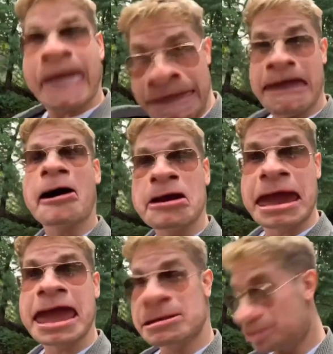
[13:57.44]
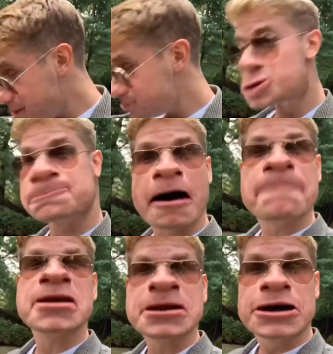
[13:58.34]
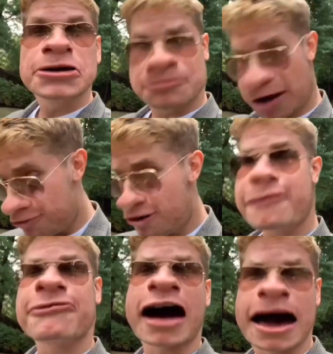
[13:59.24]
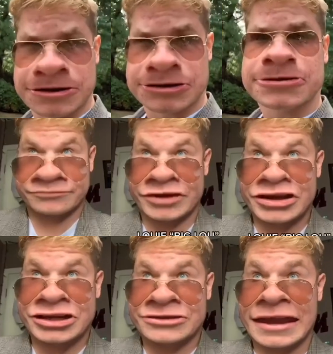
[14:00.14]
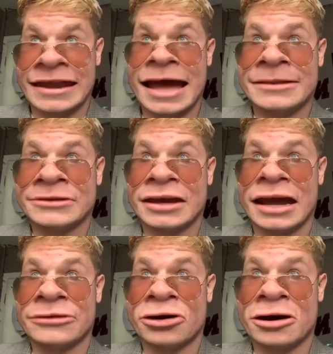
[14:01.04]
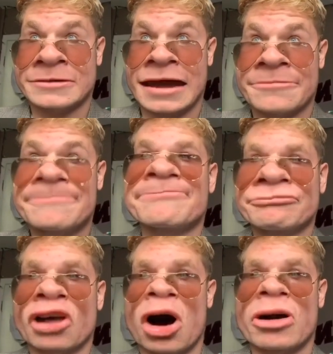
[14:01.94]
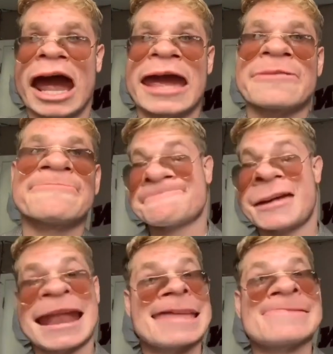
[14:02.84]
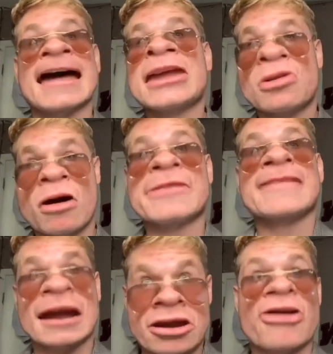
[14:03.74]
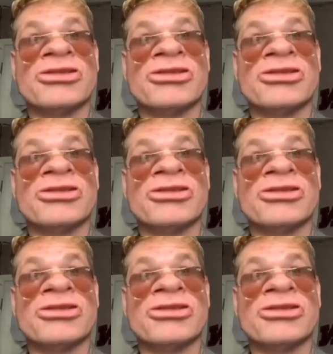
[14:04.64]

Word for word: Hell yeah, you like this puppy? It's my grandfather's. Is your thing on? Can I talk now? Okay. Man, I tell you what, that girl